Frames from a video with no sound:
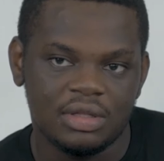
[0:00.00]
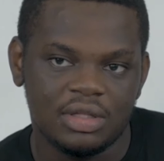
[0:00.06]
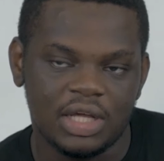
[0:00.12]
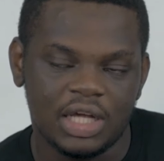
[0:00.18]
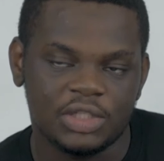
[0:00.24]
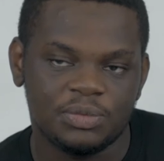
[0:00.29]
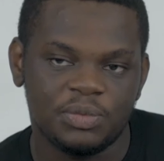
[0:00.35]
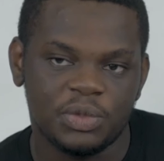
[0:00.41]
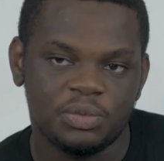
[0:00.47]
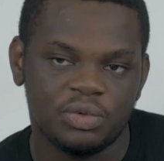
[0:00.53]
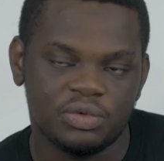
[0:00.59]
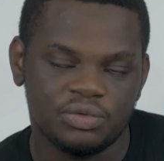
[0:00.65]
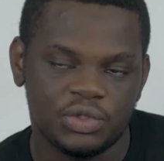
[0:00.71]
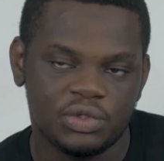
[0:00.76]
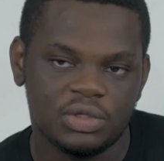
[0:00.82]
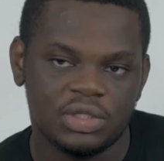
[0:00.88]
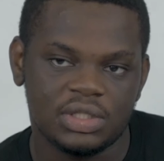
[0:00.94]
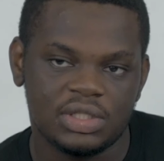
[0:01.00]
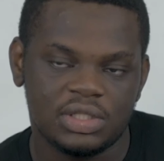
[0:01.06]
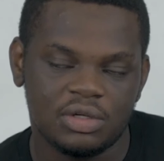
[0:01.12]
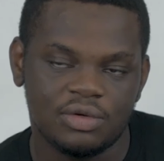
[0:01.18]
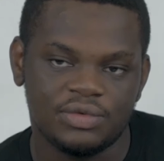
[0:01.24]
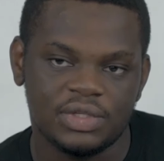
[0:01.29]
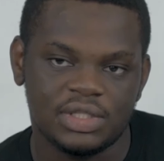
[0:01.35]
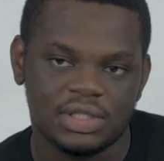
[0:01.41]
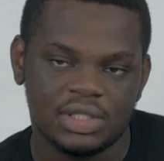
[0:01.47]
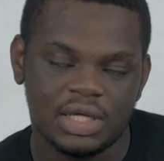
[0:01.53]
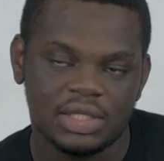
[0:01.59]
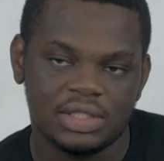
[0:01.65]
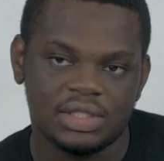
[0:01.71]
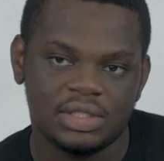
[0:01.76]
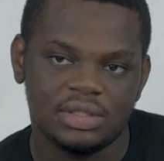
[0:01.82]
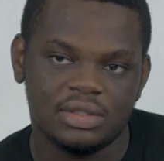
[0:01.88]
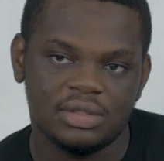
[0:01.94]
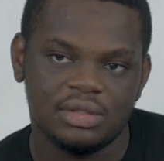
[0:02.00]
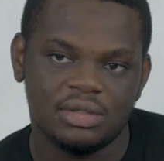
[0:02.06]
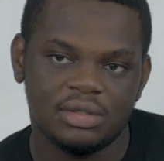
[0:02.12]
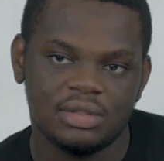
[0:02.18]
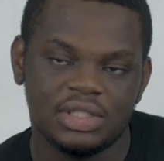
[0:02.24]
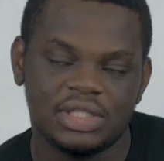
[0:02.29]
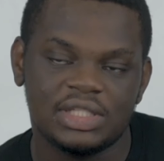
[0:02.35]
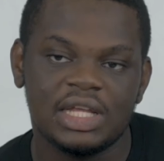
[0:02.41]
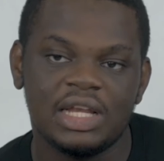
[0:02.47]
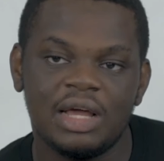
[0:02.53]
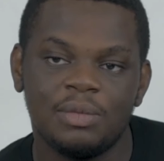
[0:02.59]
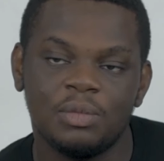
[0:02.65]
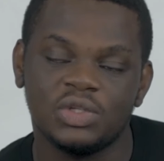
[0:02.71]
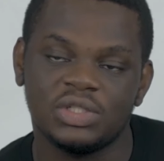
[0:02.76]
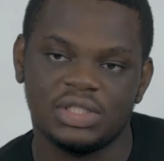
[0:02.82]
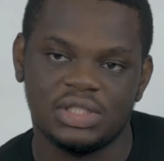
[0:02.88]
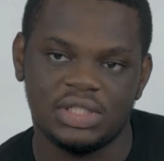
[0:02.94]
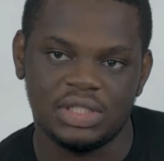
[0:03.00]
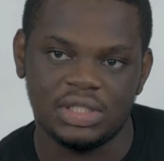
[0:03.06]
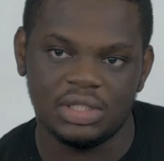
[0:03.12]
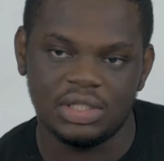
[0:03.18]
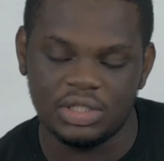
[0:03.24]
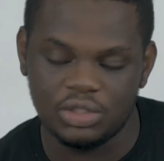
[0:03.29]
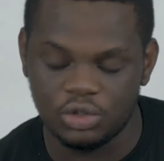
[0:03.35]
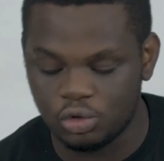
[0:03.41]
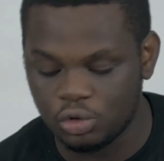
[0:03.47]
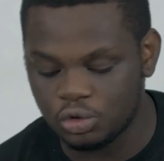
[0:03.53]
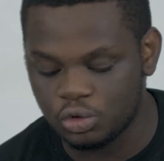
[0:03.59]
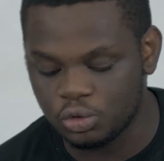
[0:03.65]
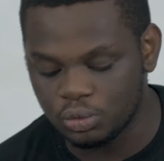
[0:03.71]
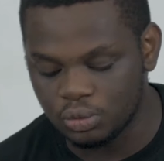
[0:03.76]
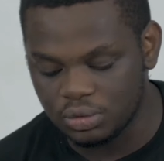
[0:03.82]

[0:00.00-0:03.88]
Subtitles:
the express provision itself is that the seller must deal in such